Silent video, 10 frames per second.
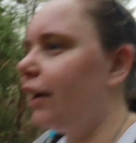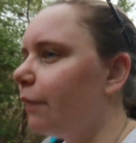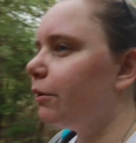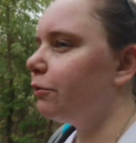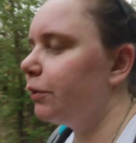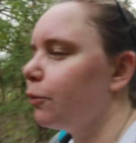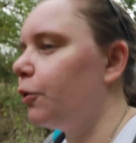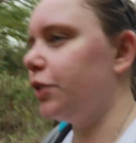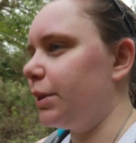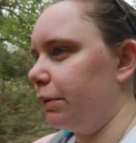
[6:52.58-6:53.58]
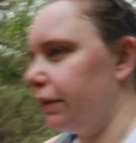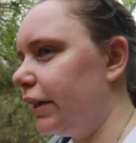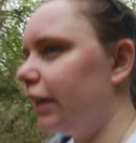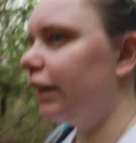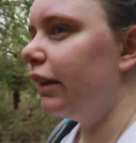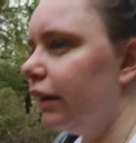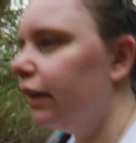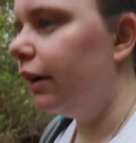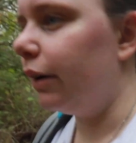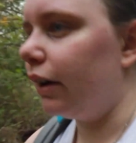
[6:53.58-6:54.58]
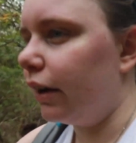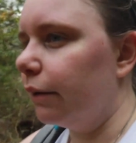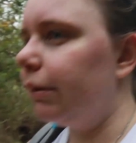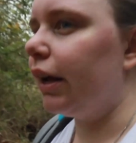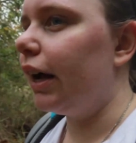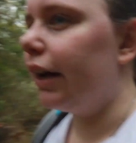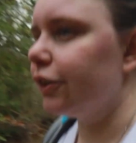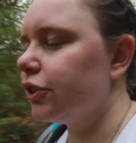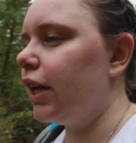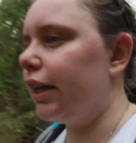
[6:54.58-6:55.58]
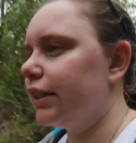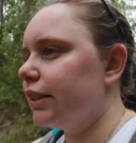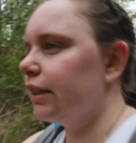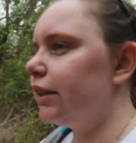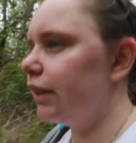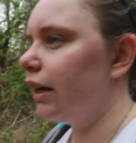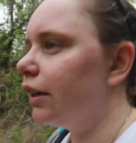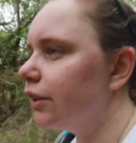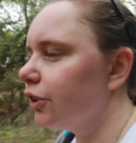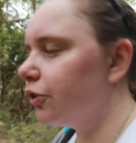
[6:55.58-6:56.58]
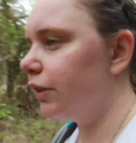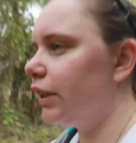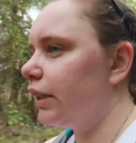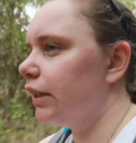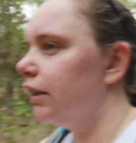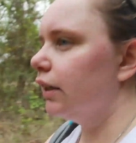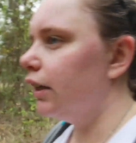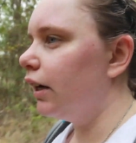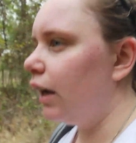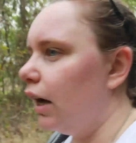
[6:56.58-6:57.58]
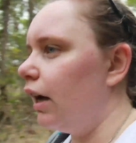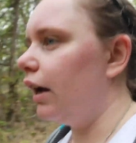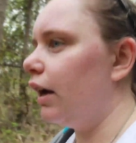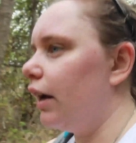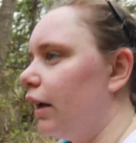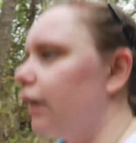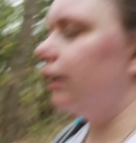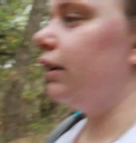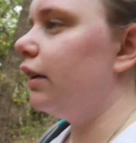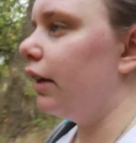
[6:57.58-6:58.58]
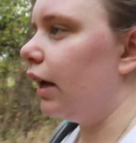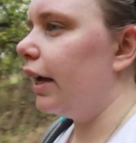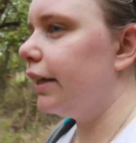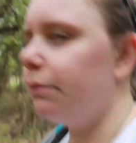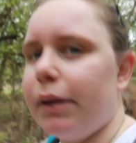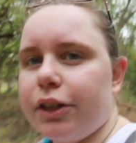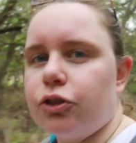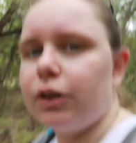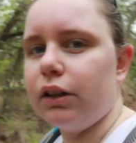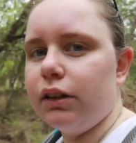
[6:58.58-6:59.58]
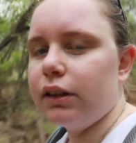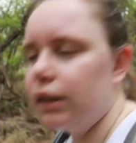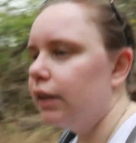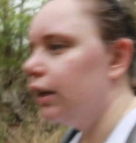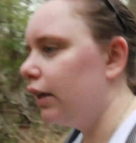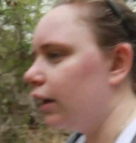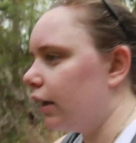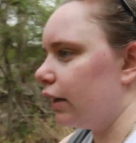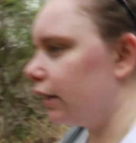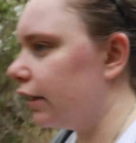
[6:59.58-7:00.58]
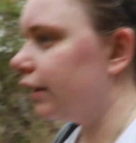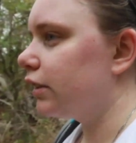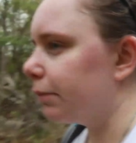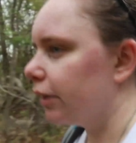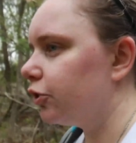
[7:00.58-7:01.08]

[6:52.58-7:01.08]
going to re-record some of it, but I just hiked the Onion Creek hike and bike trail. It is about